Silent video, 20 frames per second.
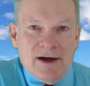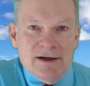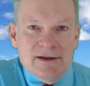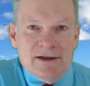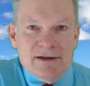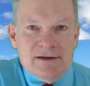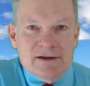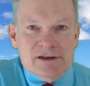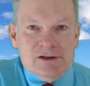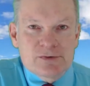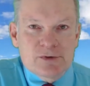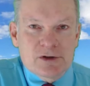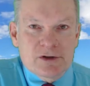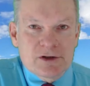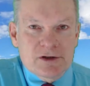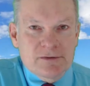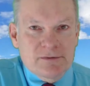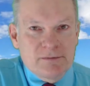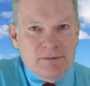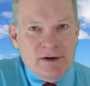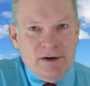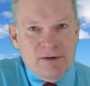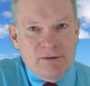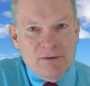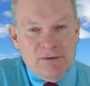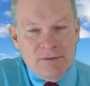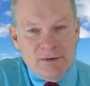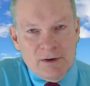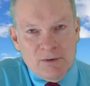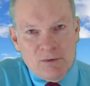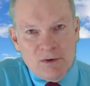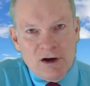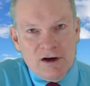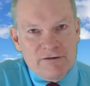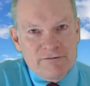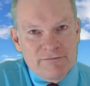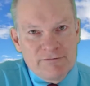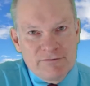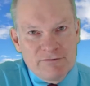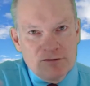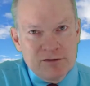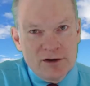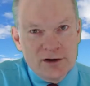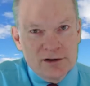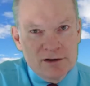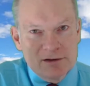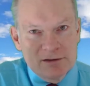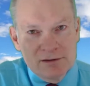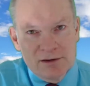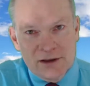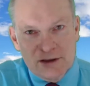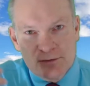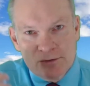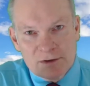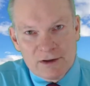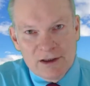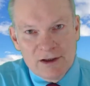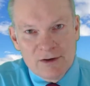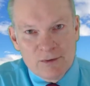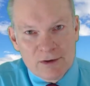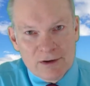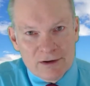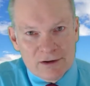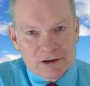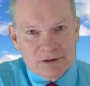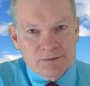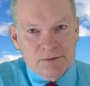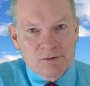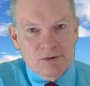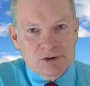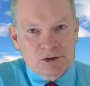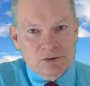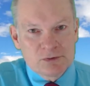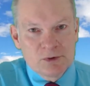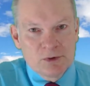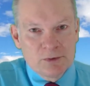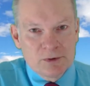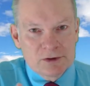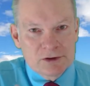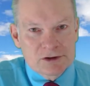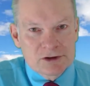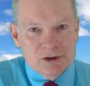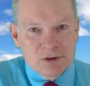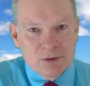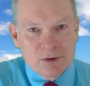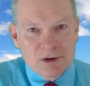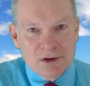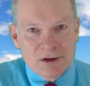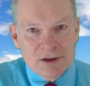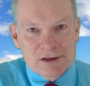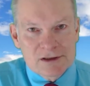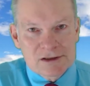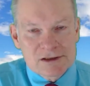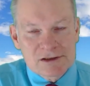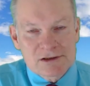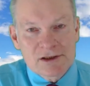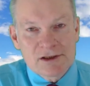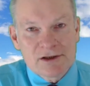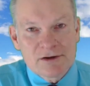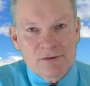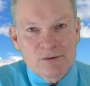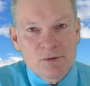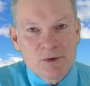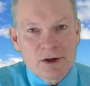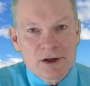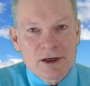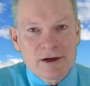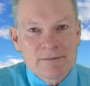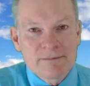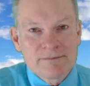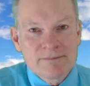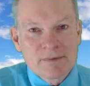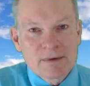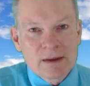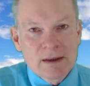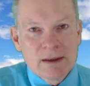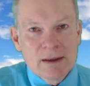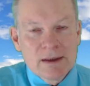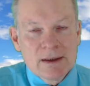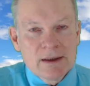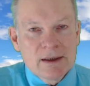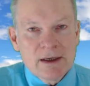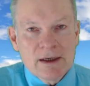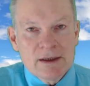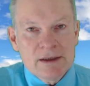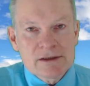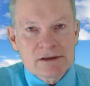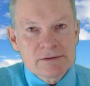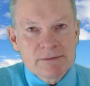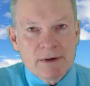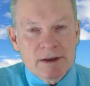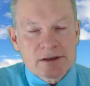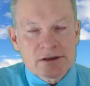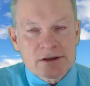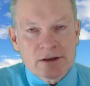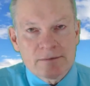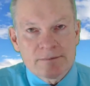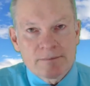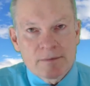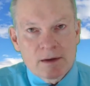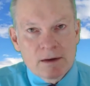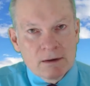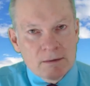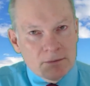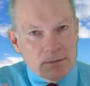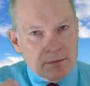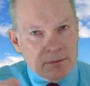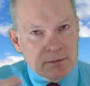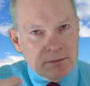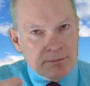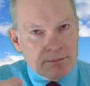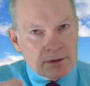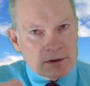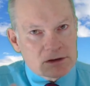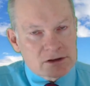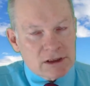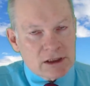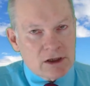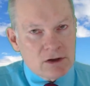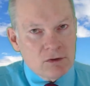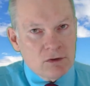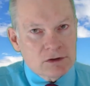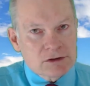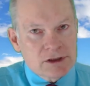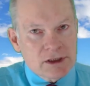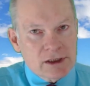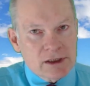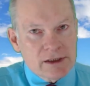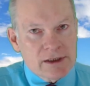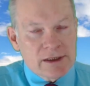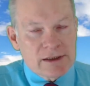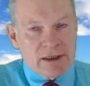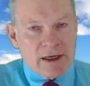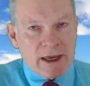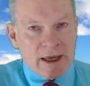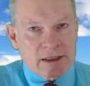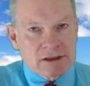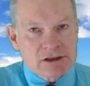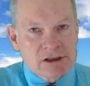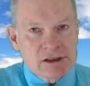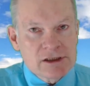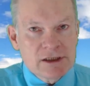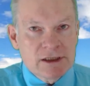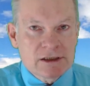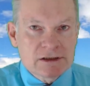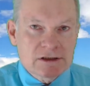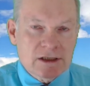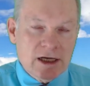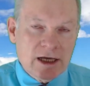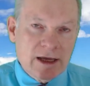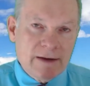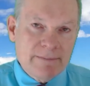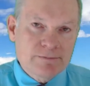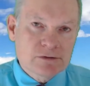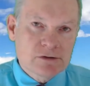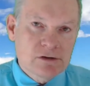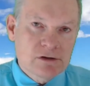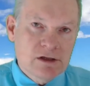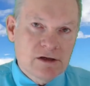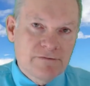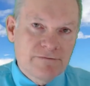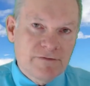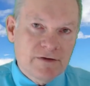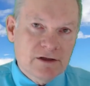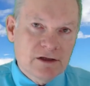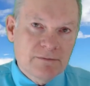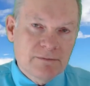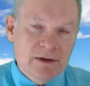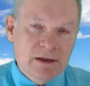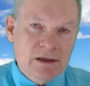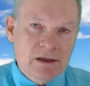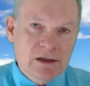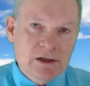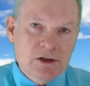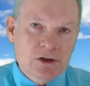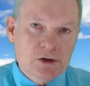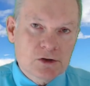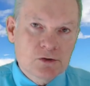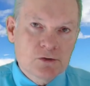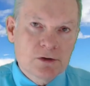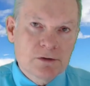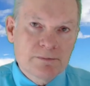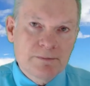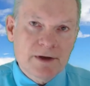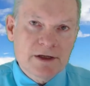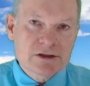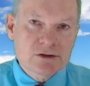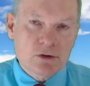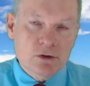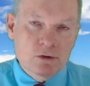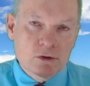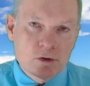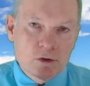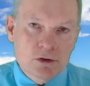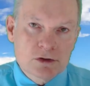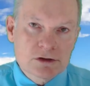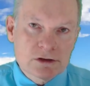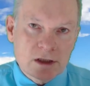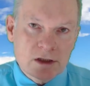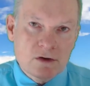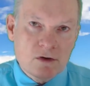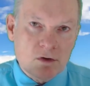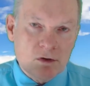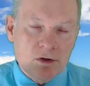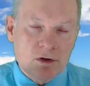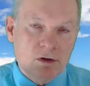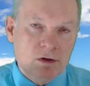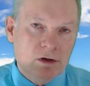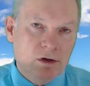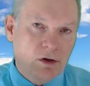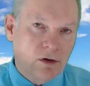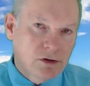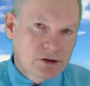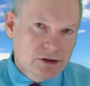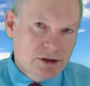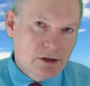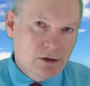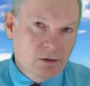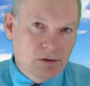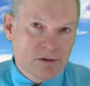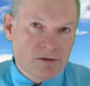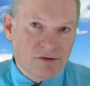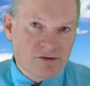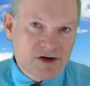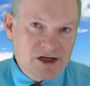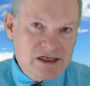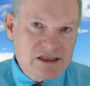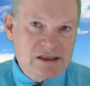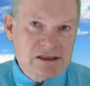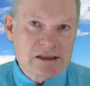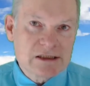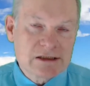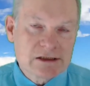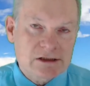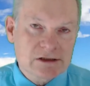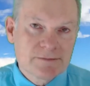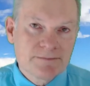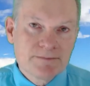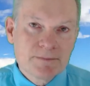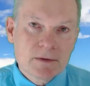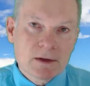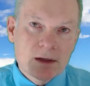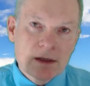I did this with my wife before I did it with anyone else, because we weren't sure whether this is really working. And it's amazing. But psychologically, it actually is absolutely fundamentally true and based on good psychological research.